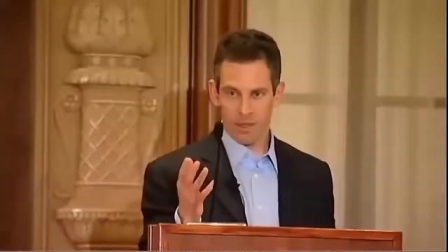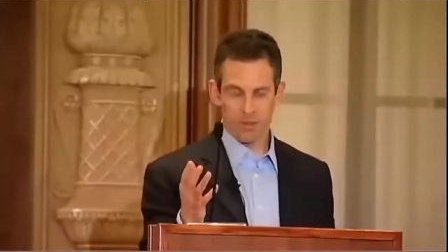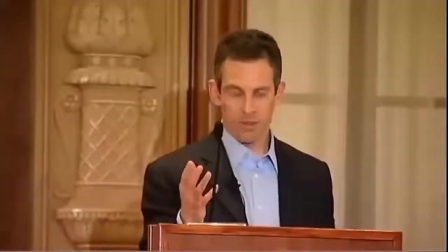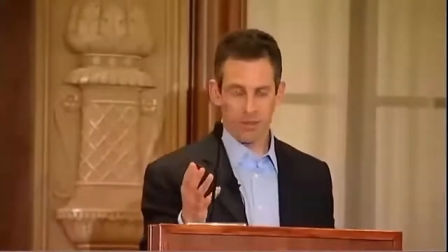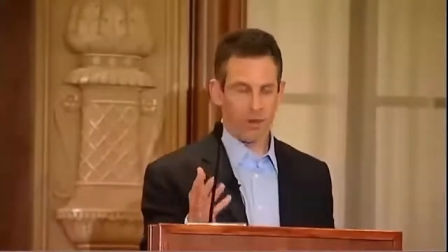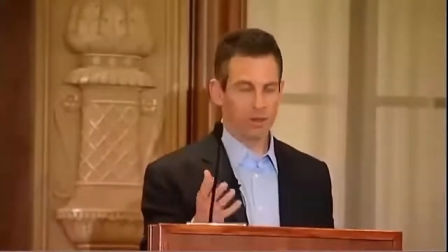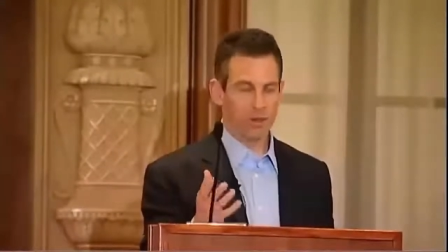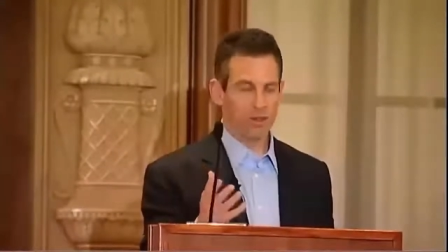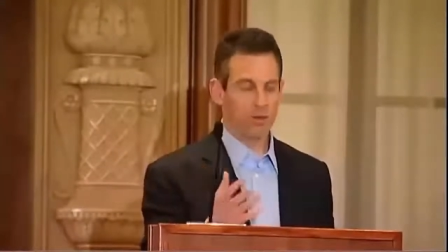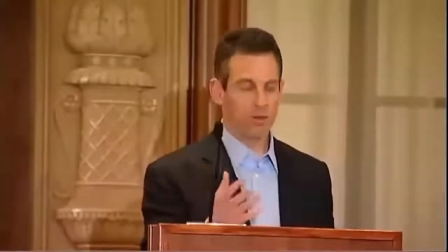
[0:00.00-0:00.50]

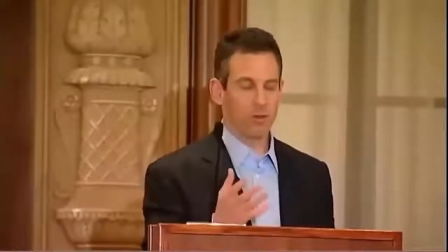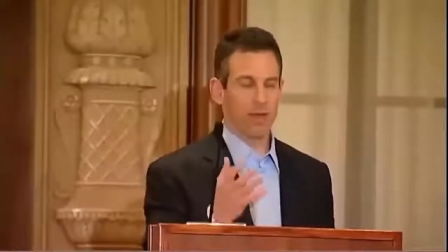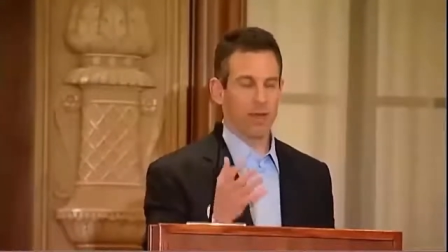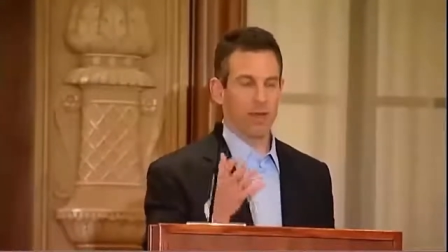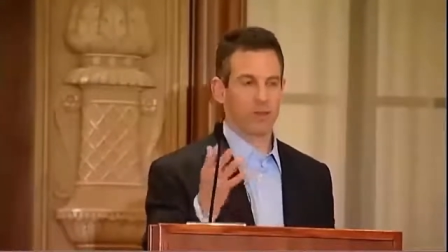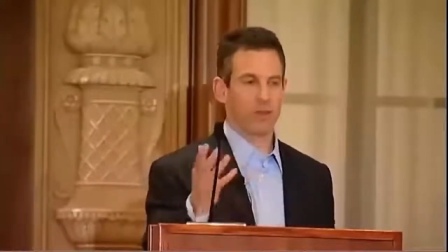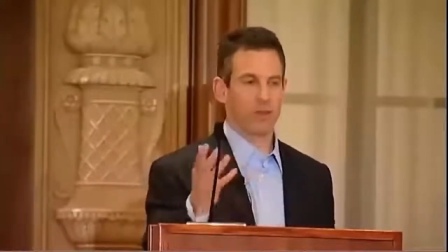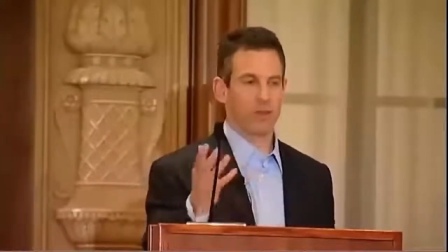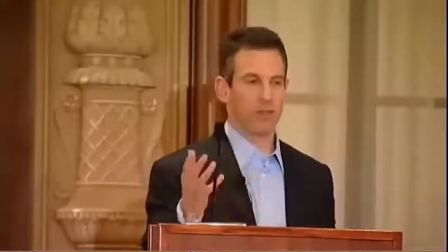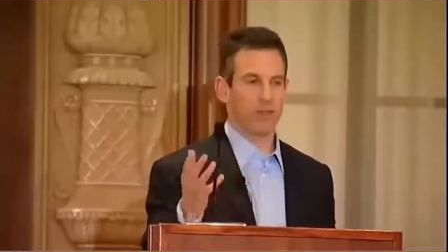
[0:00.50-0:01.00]
he talks
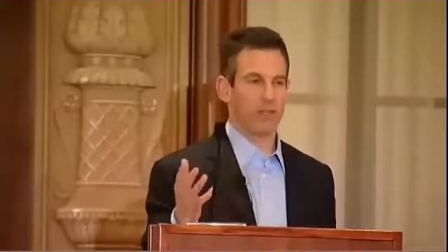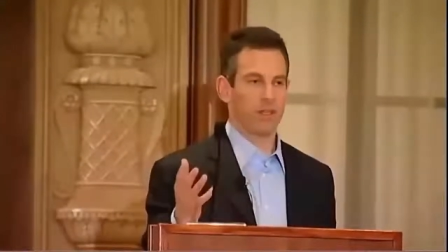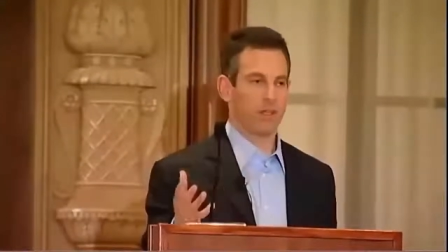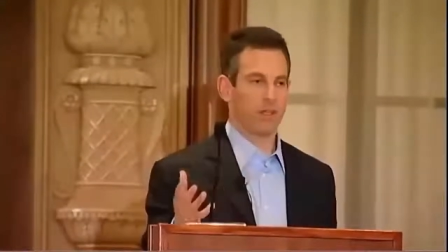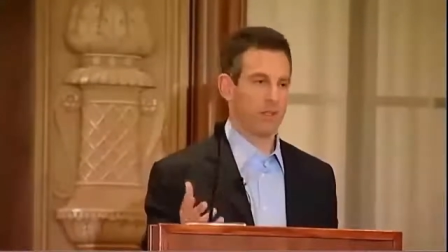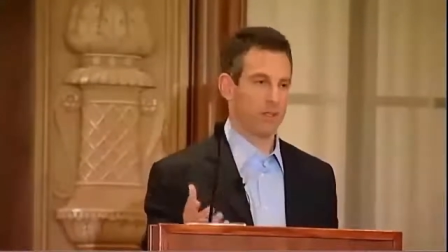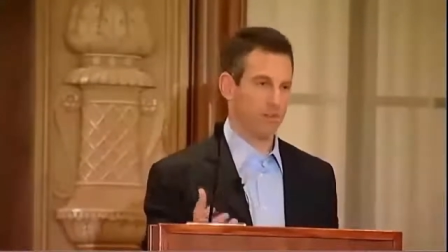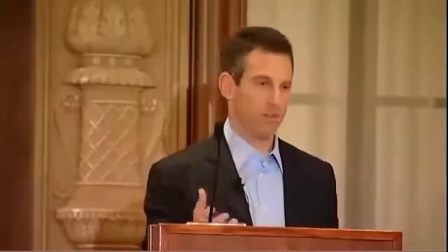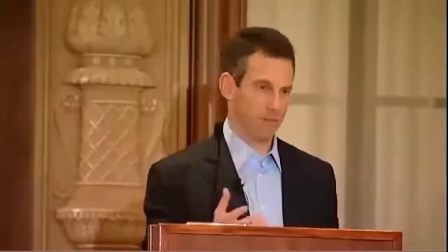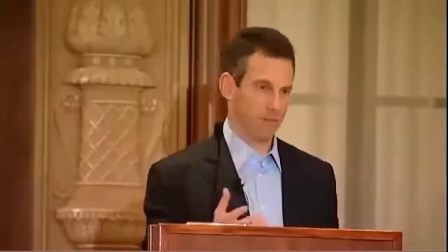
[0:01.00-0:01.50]
about
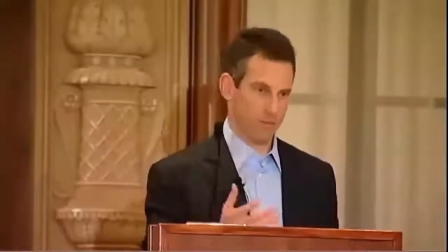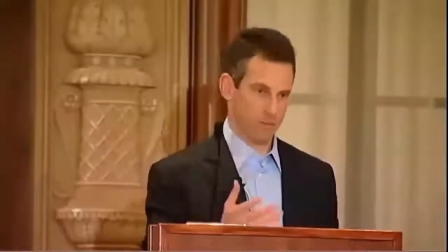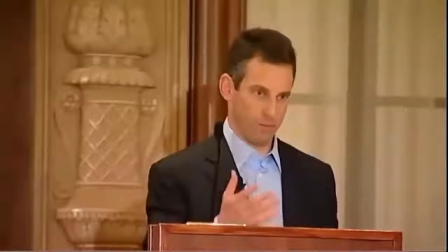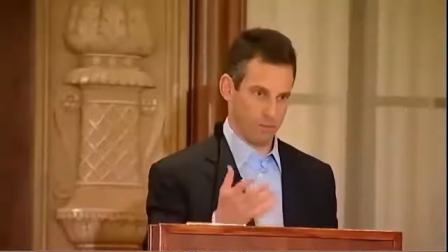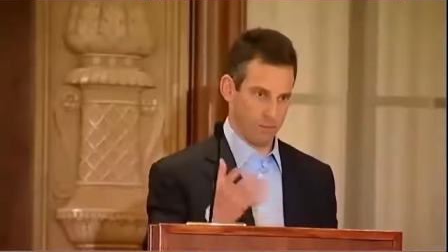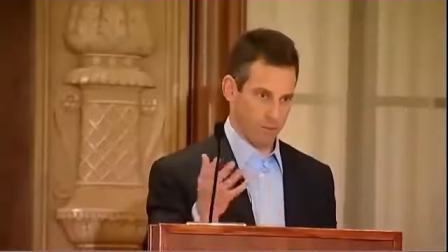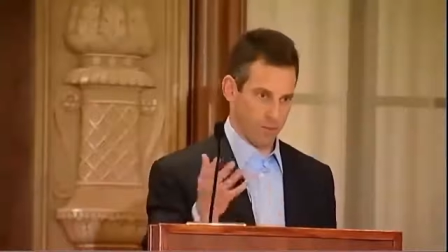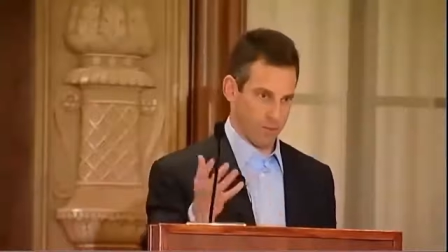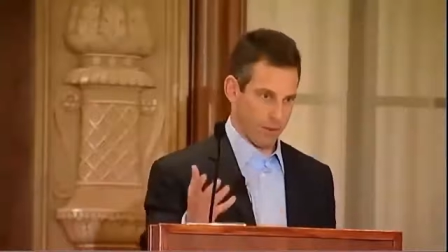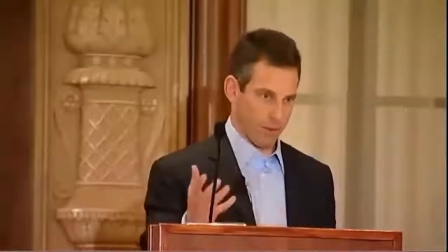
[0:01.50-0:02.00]
the
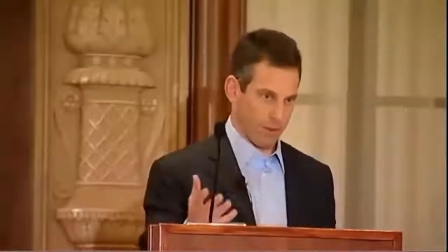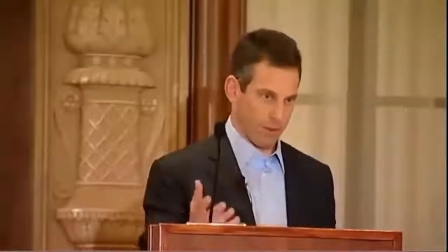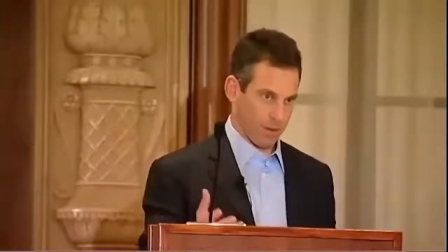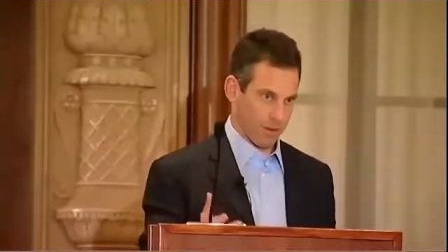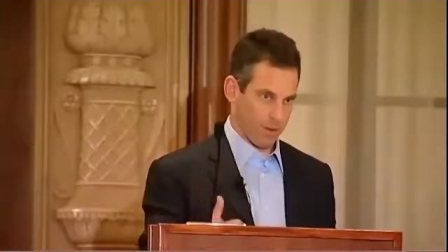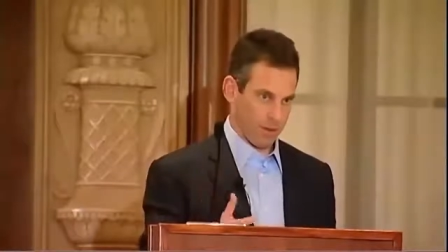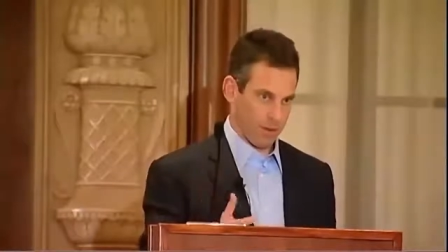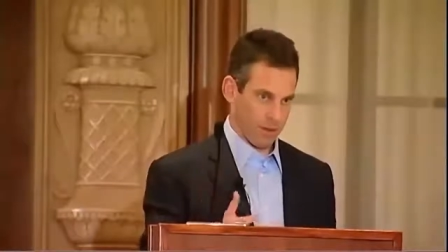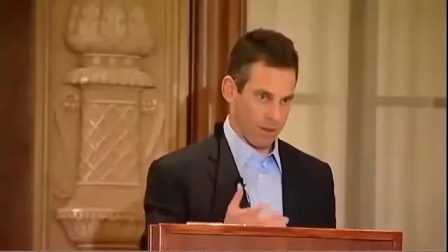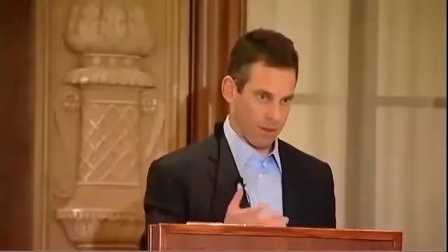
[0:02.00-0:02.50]

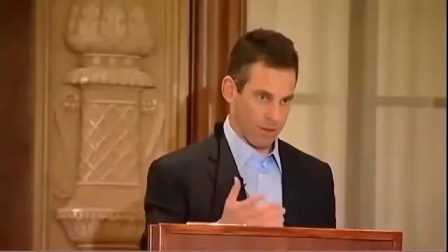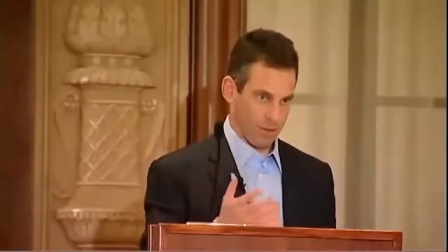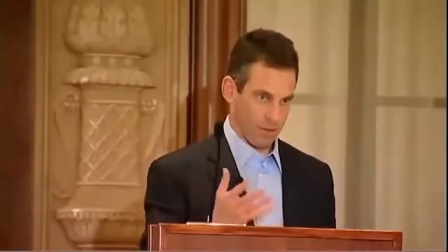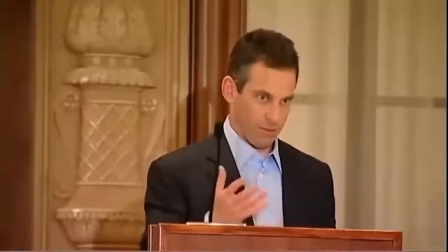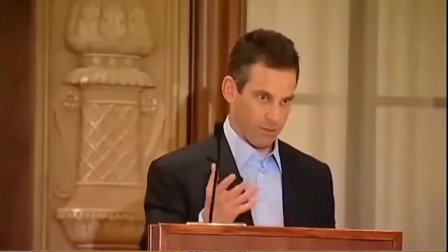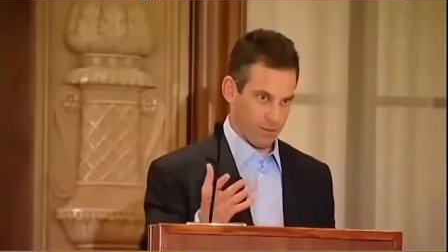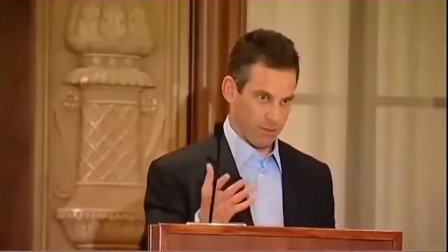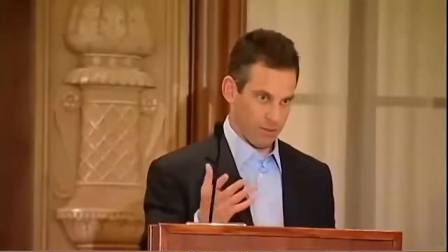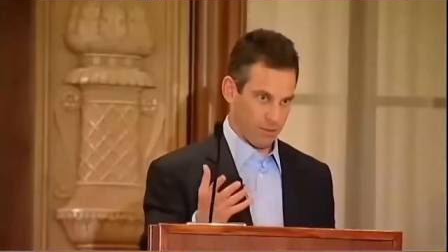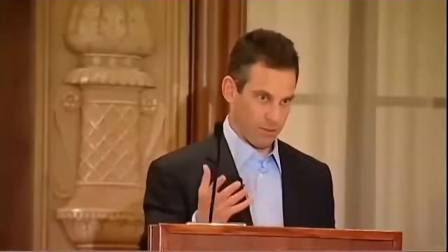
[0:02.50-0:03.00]

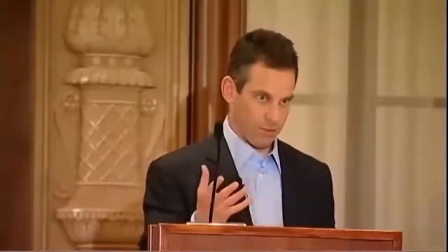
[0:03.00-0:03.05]
the